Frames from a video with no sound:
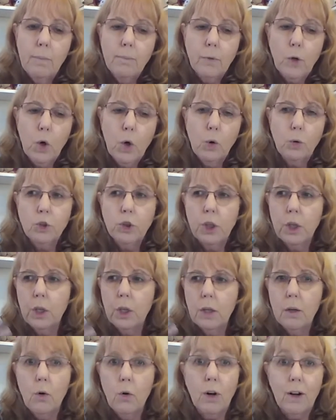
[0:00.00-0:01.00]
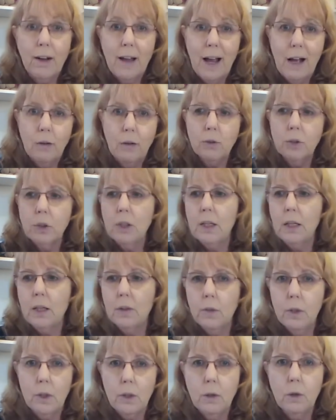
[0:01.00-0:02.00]
coaching or counseling,
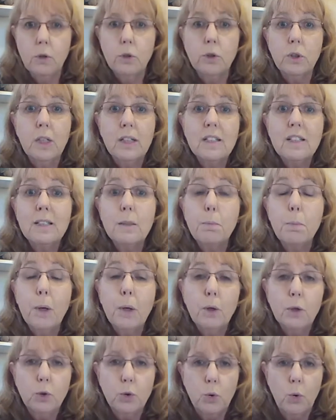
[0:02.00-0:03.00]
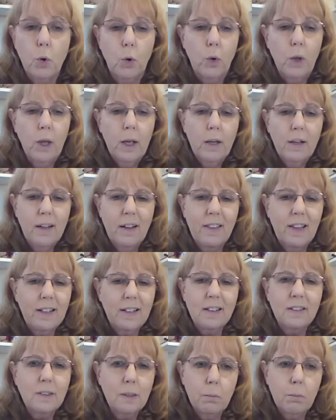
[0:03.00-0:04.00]
and then there's spiritual. Now that
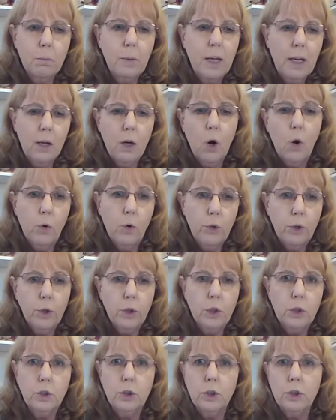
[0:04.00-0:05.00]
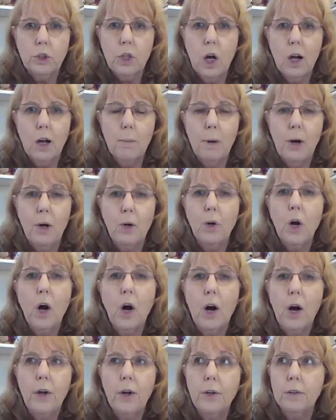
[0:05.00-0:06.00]
doesn't mean, oh, you're going to just talk about
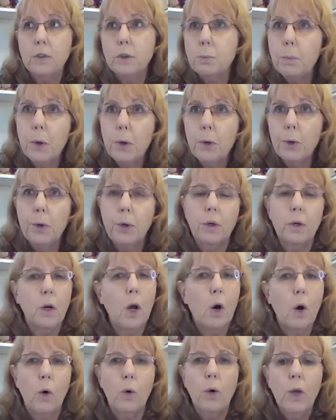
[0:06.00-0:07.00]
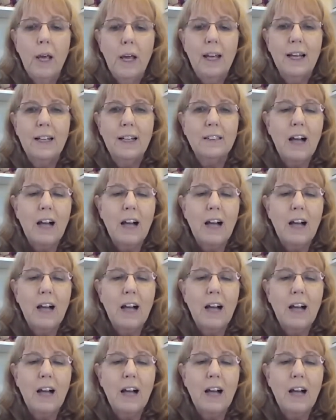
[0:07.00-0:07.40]
God and spirit. No, it's